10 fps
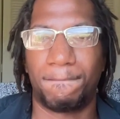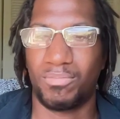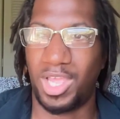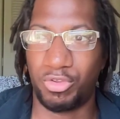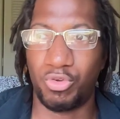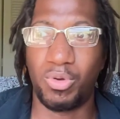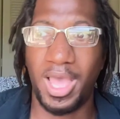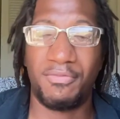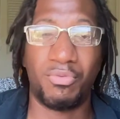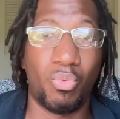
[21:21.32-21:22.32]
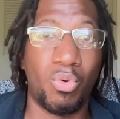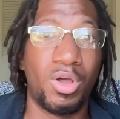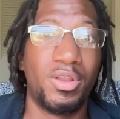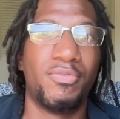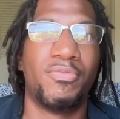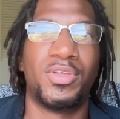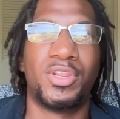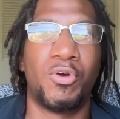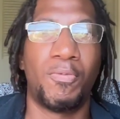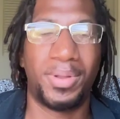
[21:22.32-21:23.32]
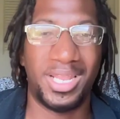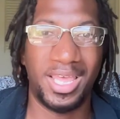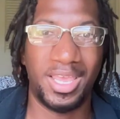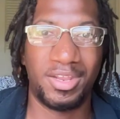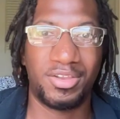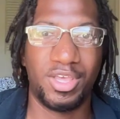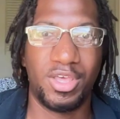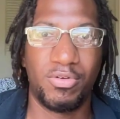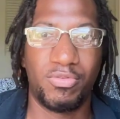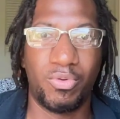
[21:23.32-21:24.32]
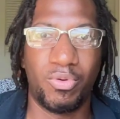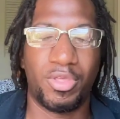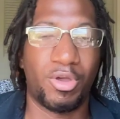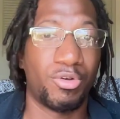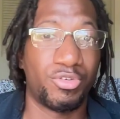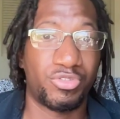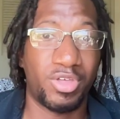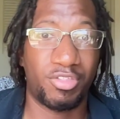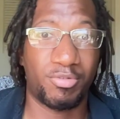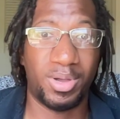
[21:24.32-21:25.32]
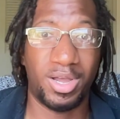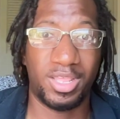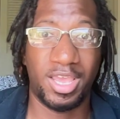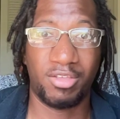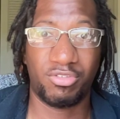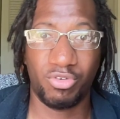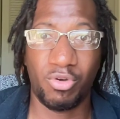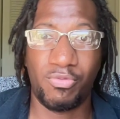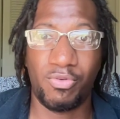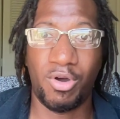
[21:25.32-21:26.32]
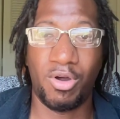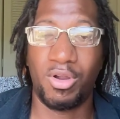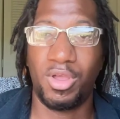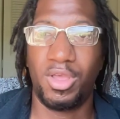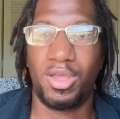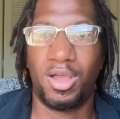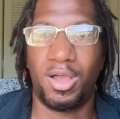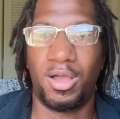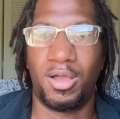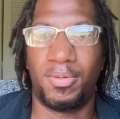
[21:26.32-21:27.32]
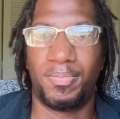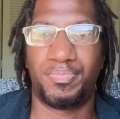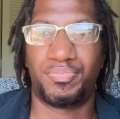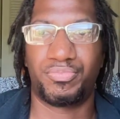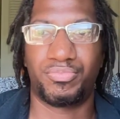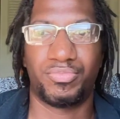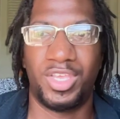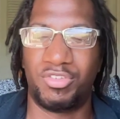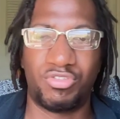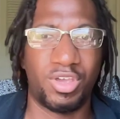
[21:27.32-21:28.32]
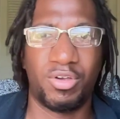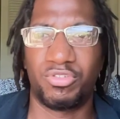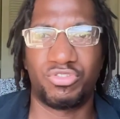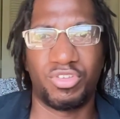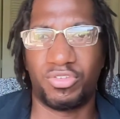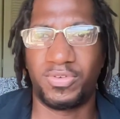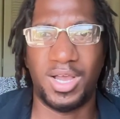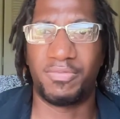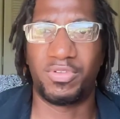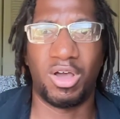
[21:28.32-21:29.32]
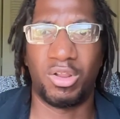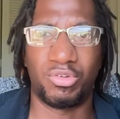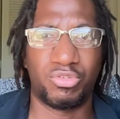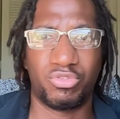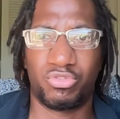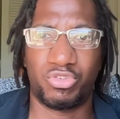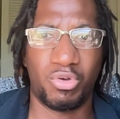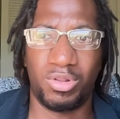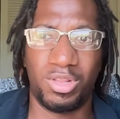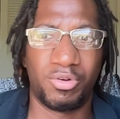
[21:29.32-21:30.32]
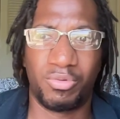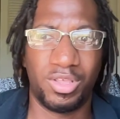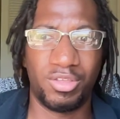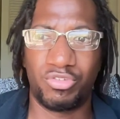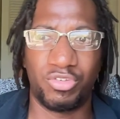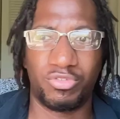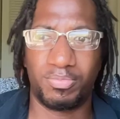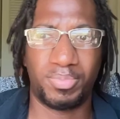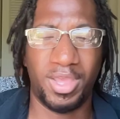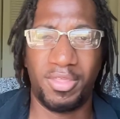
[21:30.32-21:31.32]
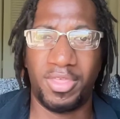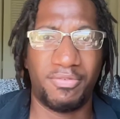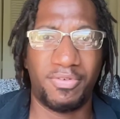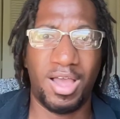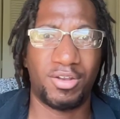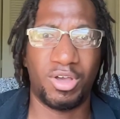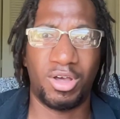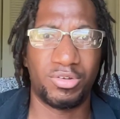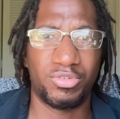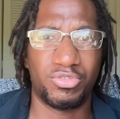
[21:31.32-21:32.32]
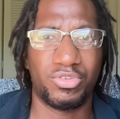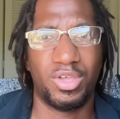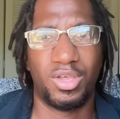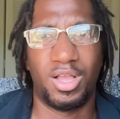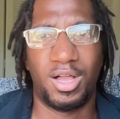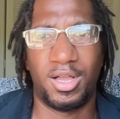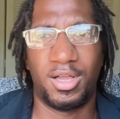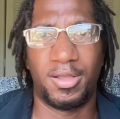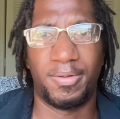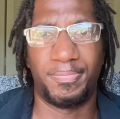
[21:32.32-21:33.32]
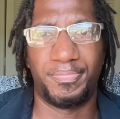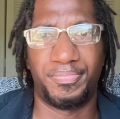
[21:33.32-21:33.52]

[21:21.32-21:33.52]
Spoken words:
And I do have one video planned for the Earnest Thoughts podcast so far. um each tier is just $5, so literally just pay that $5 um